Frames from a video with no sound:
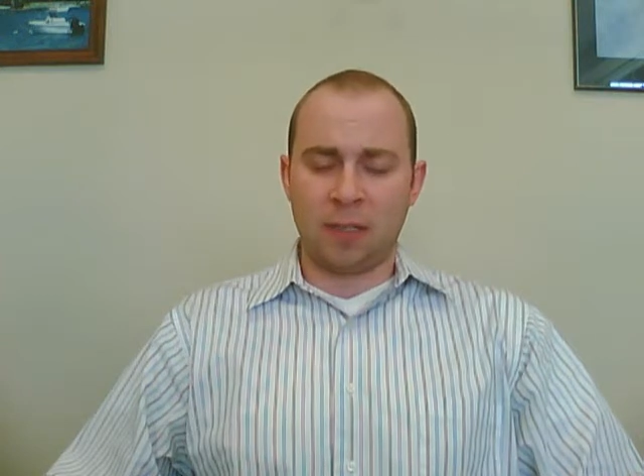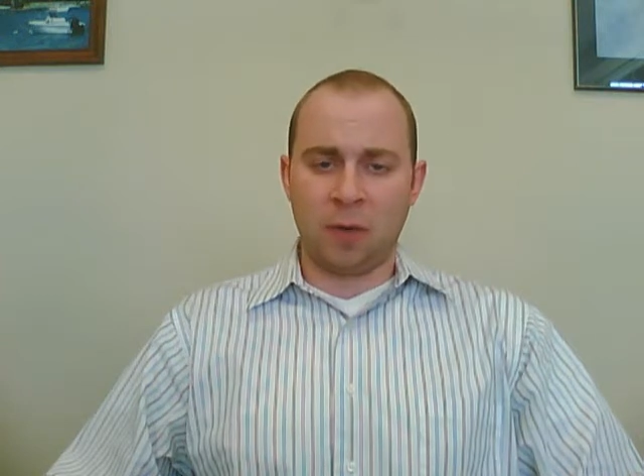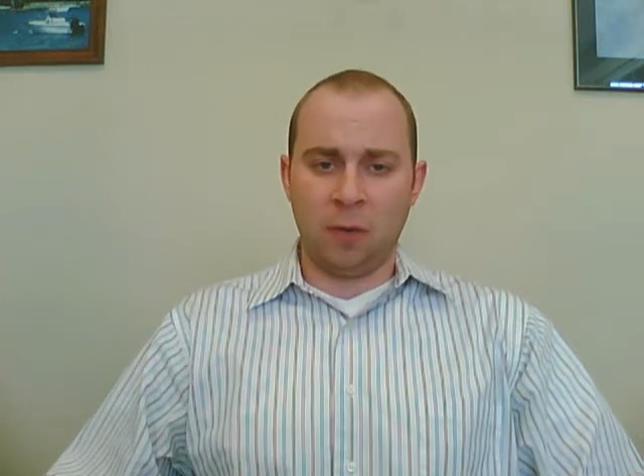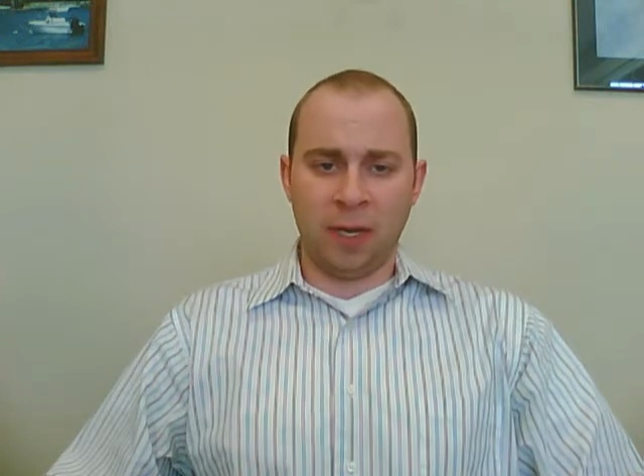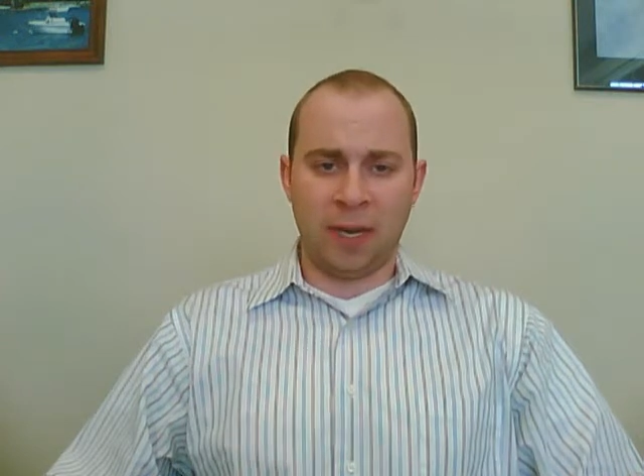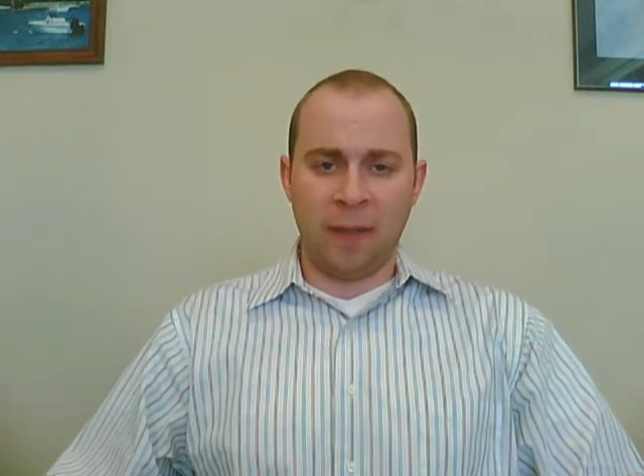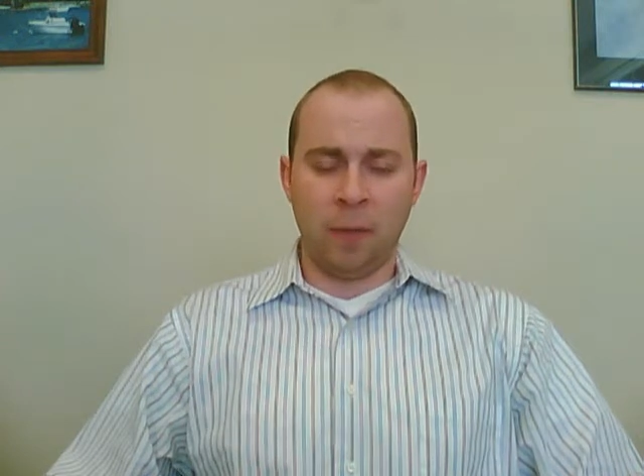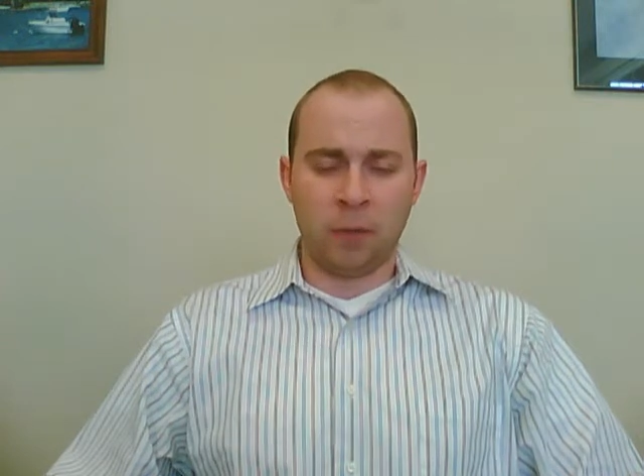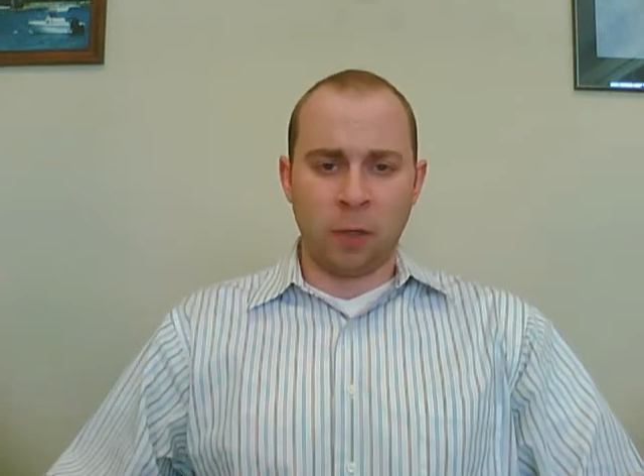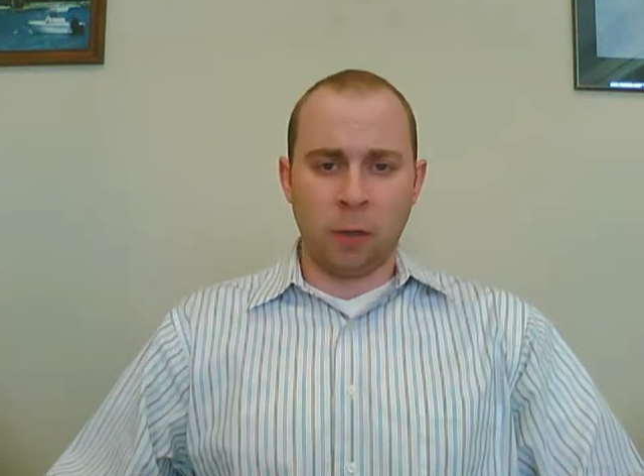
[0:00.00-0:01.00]
So again,
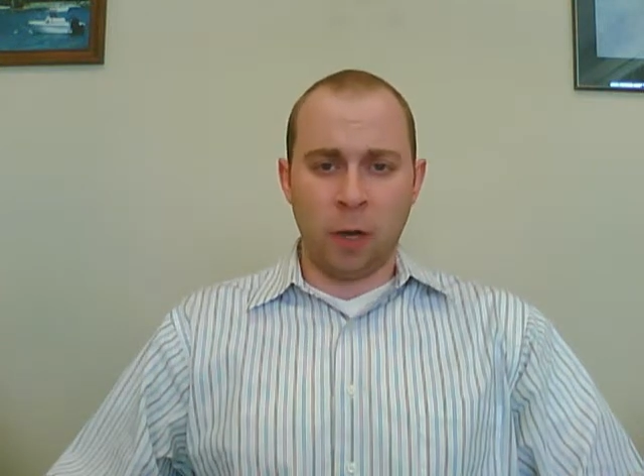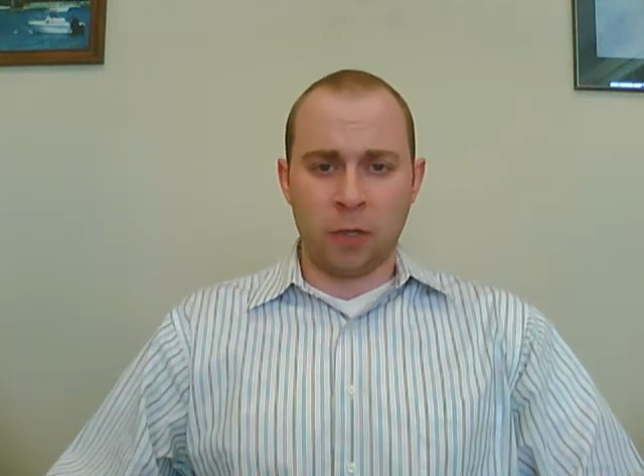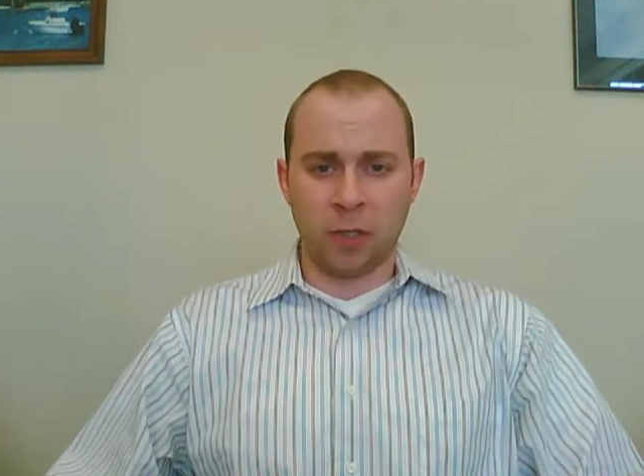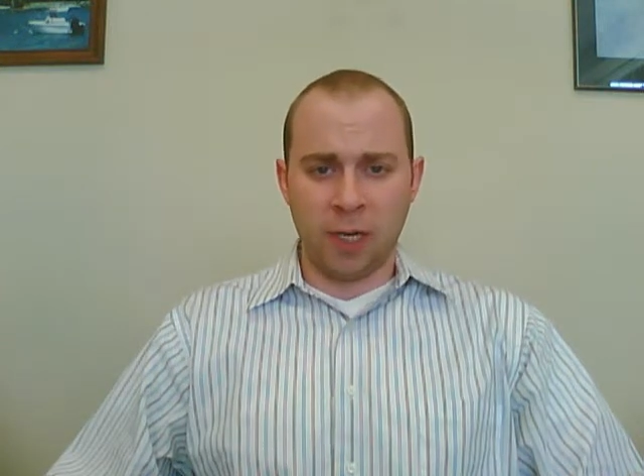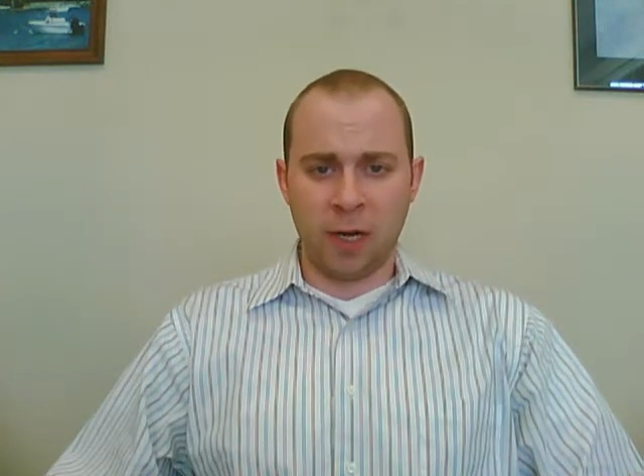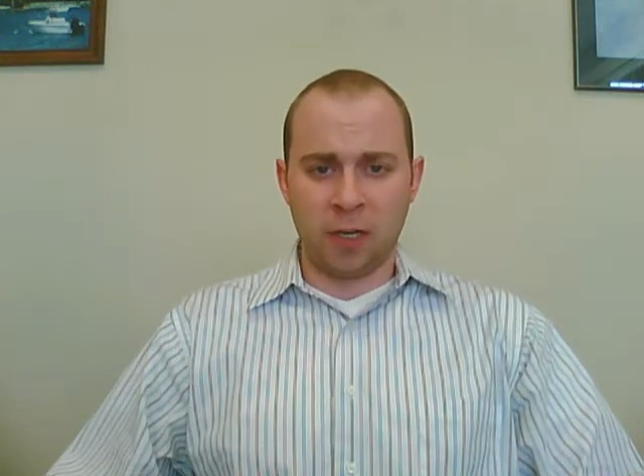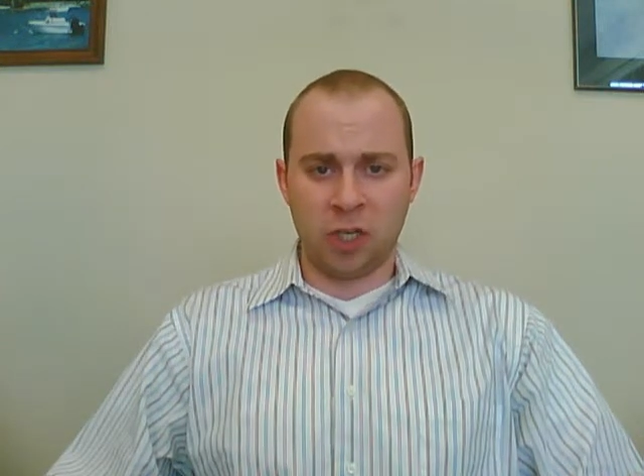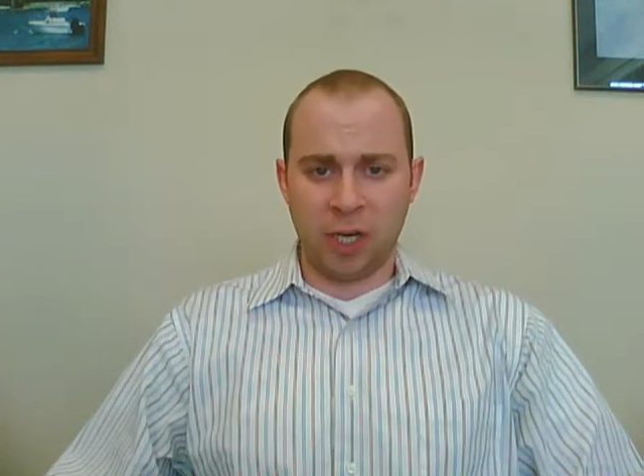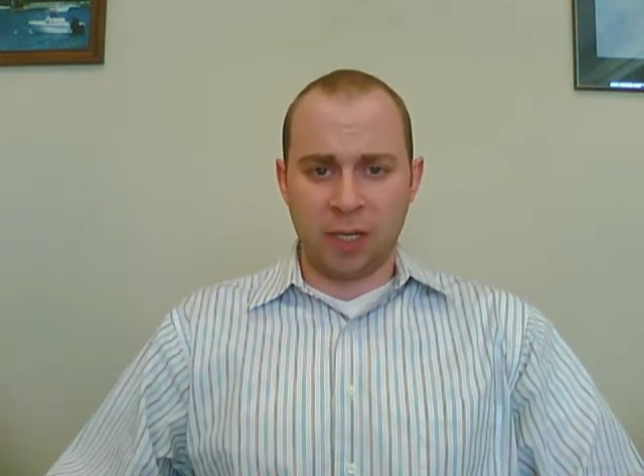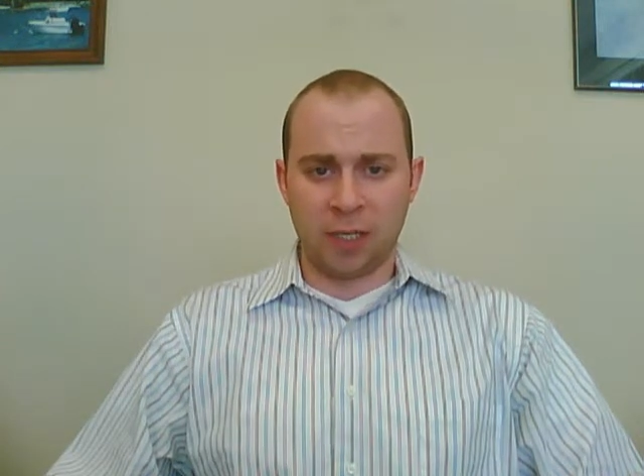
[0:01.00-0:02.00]
those are largely
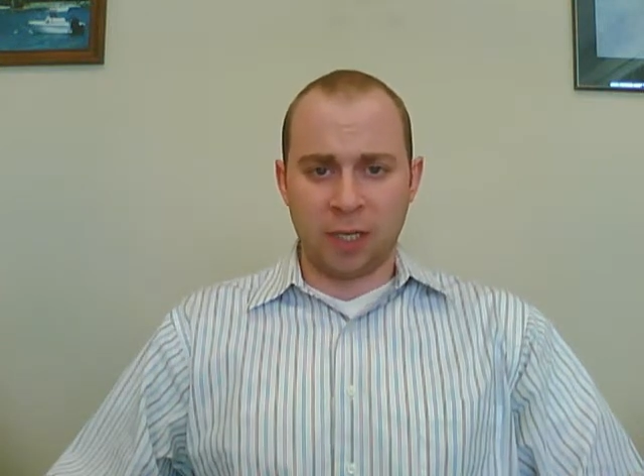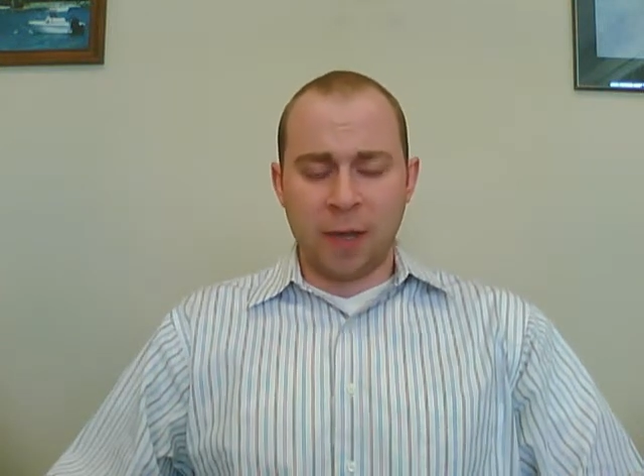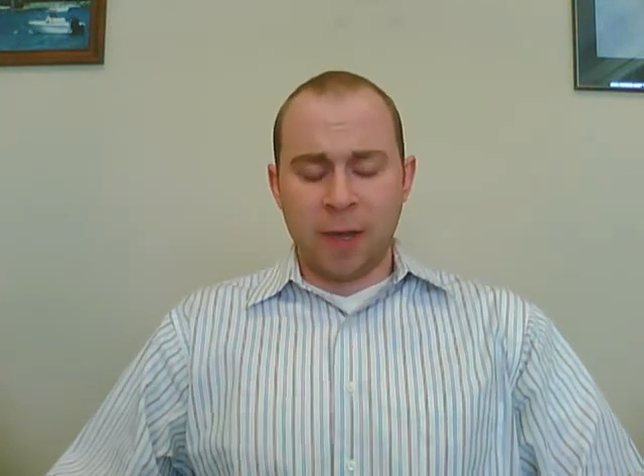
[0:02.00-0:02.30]
unchanged.